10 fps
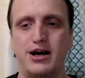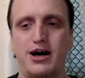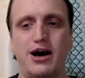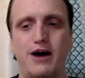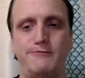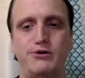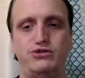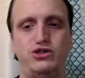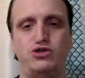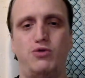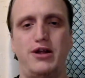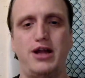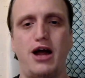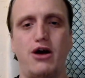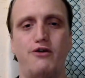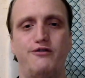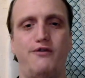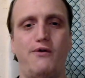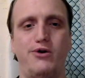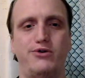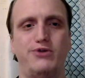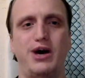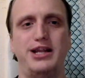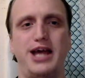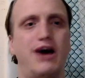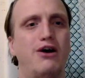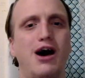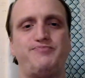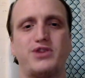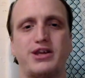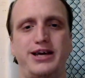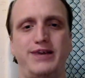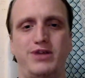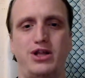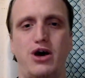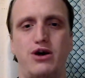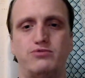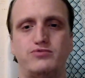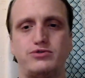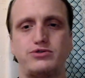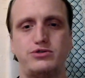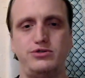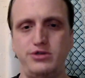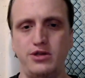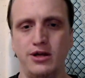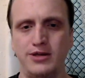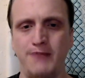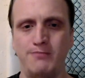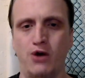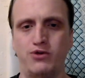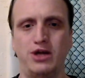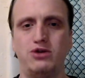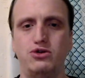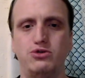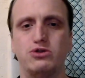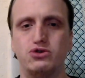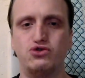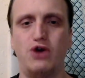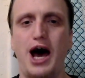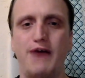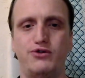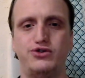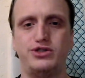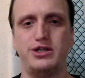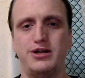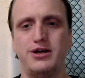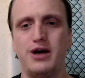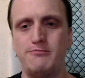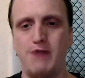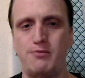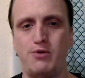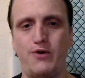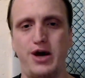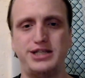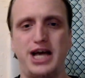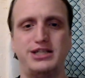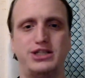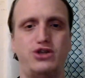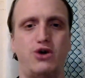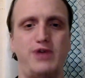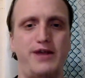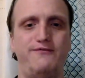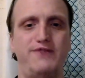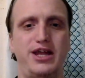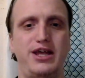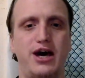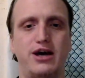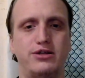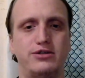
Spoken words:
Ubuntu 20.04 right now. Even though they both include the drivers, Pop! OS has its own NVIDIA